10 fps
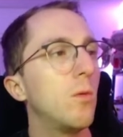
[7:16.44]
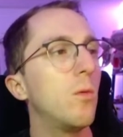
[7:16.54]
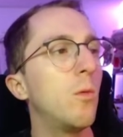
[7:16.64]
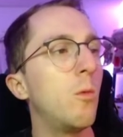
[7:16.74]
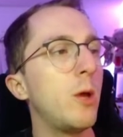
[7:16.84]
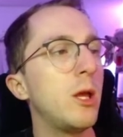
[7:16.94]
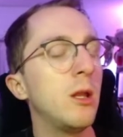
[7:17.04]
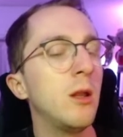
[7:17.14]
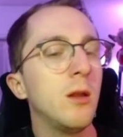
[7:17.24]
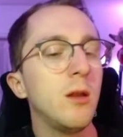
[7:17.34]

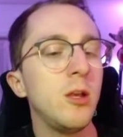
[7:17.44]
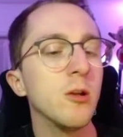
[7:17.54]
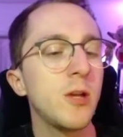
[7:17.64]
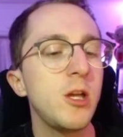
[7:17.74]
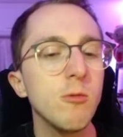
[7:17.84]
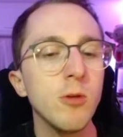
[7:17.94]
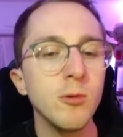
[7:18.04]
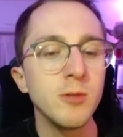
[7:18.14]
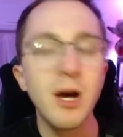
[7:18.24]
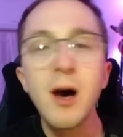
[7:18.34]
When your hero
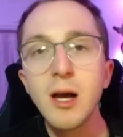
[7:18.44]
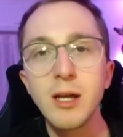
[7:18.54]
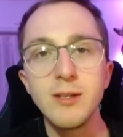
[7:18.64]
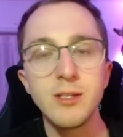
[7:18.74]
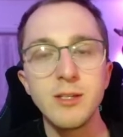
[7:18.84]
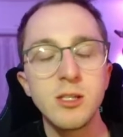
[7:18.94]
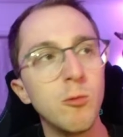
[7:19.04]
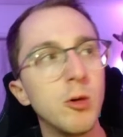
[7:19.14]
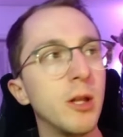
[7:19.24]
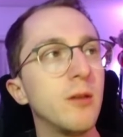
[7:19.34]
dies,
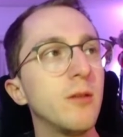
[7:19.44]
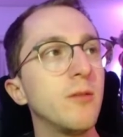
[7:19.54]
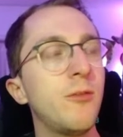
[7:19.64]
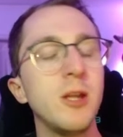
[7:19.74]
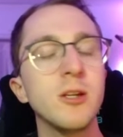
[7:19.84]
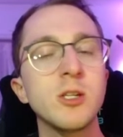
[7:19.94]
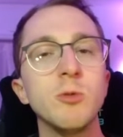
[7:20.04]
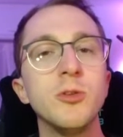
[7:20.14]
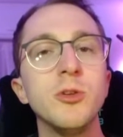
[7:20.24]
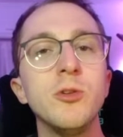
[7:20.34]
what Phoenix will
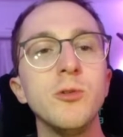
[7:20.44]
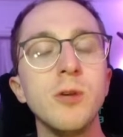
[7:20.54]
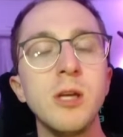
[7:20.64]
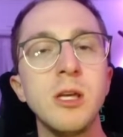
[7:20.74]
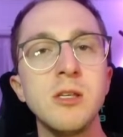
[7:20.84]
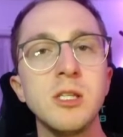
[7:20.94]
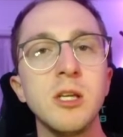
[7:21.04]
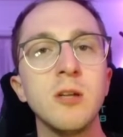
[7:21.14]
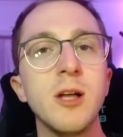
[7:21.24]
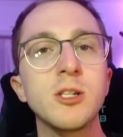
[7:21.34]
do is
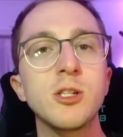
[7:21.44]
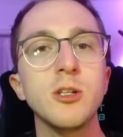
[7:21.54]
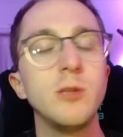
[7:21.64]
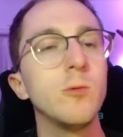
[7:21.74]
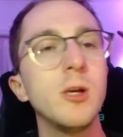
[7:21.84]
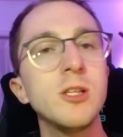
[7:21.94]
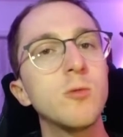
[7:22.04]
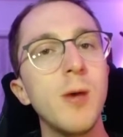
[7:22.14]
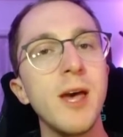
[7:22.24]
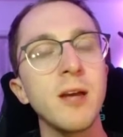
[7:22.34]
it'll actually
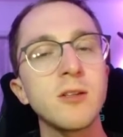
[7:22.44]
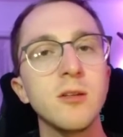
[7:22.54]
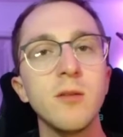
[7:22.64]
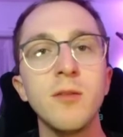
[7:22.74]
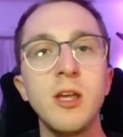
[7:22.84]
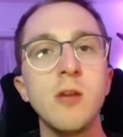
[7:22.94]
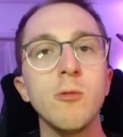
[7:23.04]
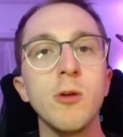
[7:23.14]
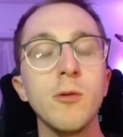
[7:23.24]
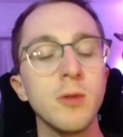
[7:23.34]
resurrect the
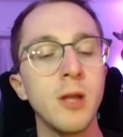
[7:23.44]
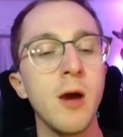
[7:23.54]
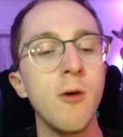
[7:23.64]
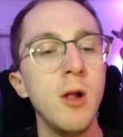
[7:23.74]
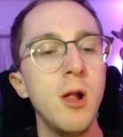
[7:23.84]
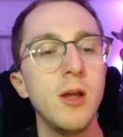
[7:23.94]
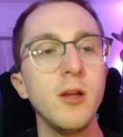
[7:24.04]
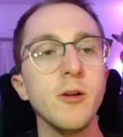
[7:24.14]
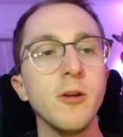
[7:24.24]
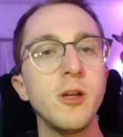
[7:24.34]
hero. Now,
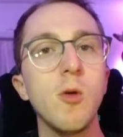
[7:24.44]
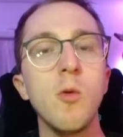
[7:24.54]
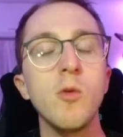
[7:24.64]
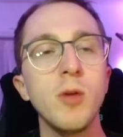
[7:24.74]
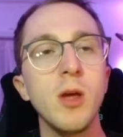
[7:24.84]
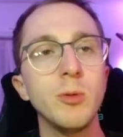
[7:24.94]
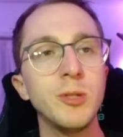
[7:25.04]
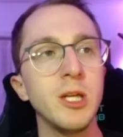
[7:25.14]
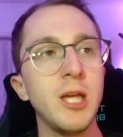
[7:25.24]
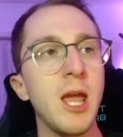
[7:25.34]
your hero won't be able
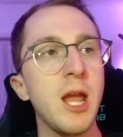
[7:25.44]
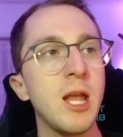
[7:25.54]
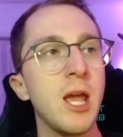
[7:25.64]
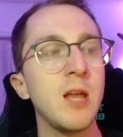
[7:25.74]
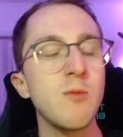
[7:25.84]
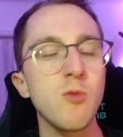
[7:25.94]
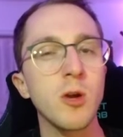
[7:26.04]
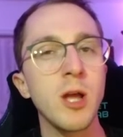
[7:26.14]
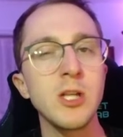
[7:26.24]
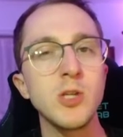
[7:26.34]
to gain any more
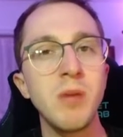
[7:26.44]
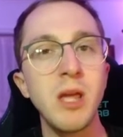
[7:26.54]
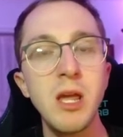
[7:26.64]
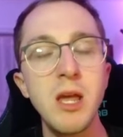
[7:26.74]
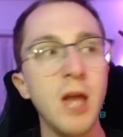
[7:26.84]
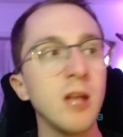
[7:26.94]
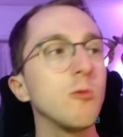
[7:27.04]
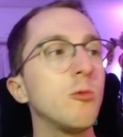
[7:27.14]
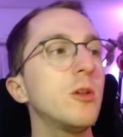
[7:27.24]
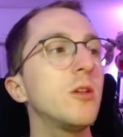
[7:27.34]
HP, and it
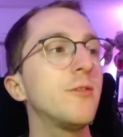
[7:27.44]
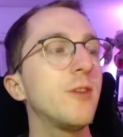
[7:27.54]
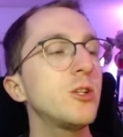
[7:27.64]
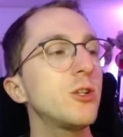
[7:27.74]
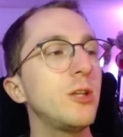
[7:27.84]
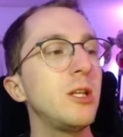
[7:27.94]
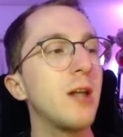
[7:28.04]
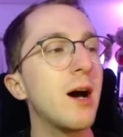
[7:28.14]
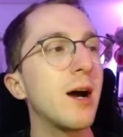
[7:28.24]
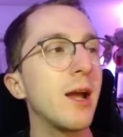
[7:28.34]
will eventually die